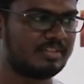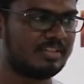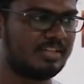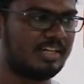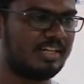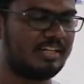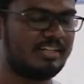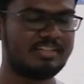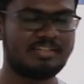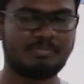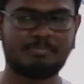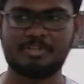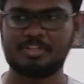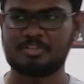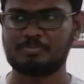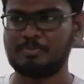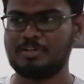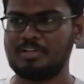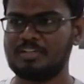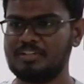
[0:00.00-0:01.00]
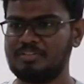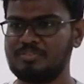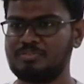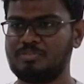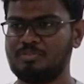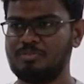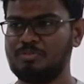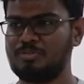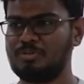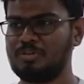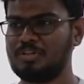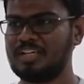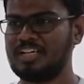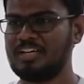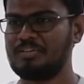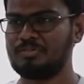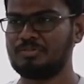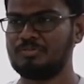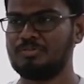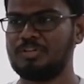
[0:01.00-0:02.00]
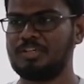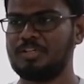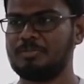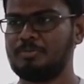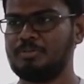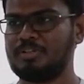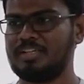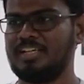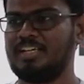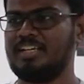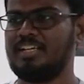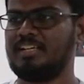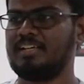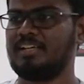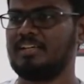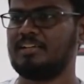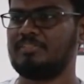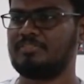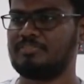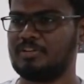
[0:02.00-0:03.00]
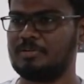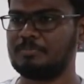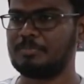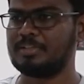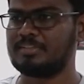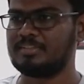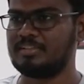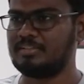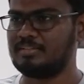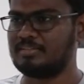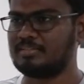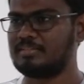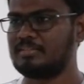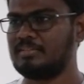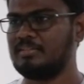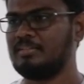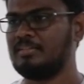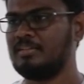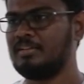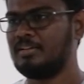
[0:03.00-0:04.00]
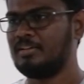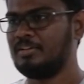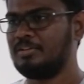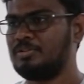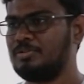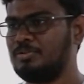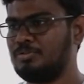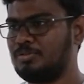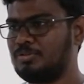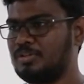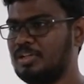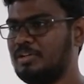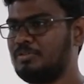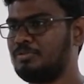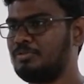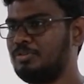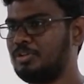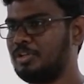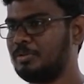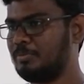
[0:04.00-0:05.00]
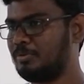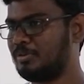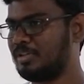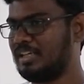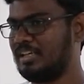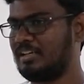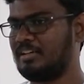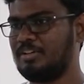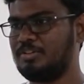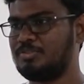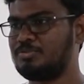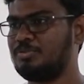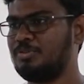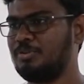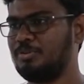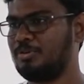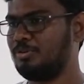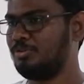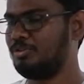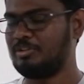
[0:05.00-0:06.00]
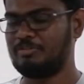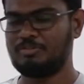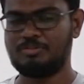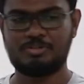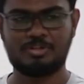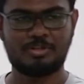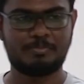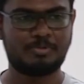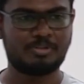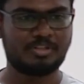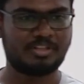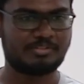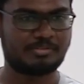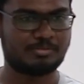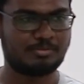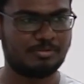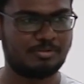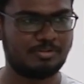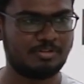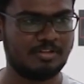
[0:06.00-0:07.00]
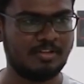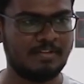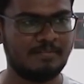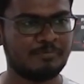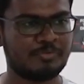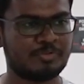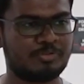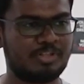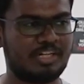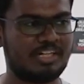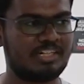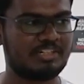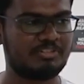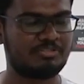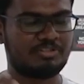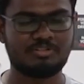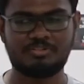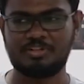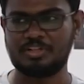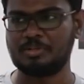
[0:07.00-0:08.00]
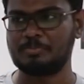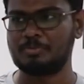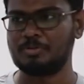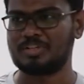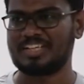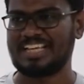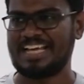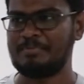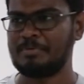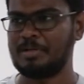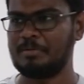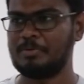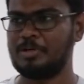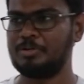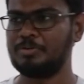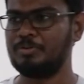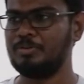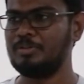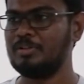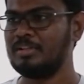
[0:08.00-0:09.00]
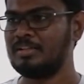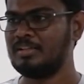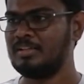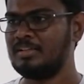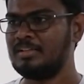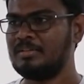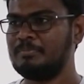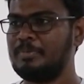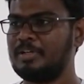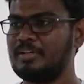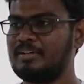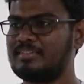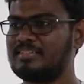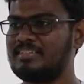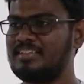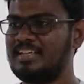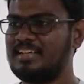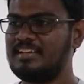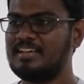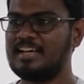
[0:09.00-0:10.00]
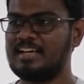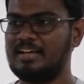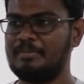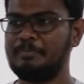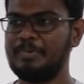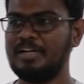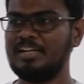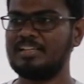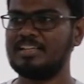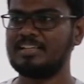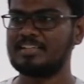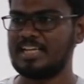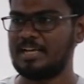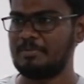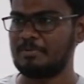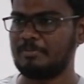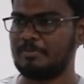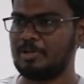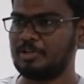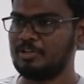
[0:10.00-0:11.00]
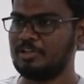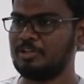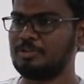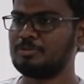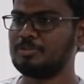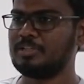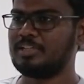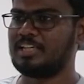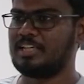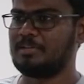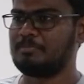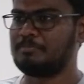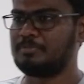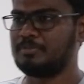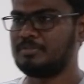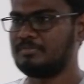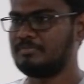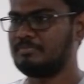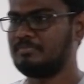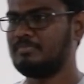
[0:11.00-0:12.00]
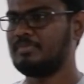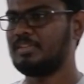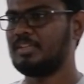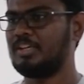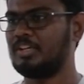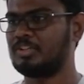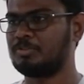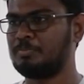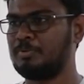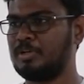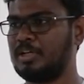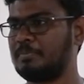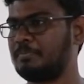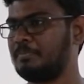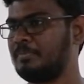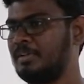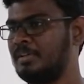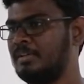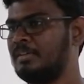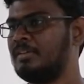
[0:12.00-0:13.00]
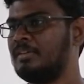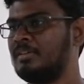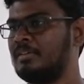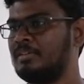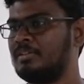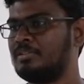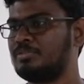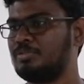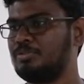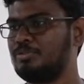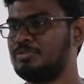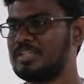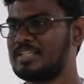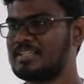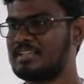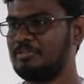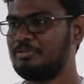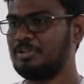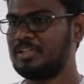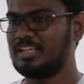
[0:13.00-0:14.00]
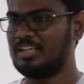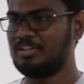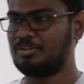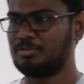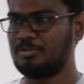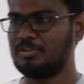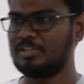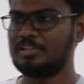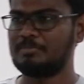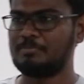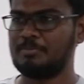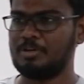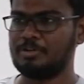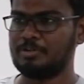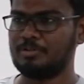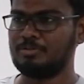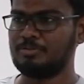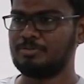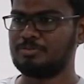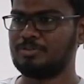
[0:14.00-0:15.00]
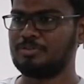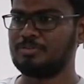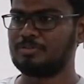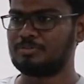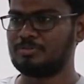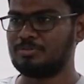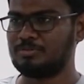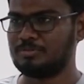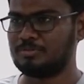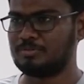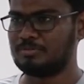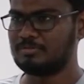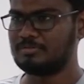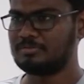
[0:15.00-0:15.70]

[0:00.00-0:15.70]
And the best part is, you don't have to worry about any kind of complexities. You don't have to worry about Android Studio, you don't have to worry about Xcode, you don't have to worry about camera module. because they built the camera module into that app, Expo app. So you just have to control that module using your code.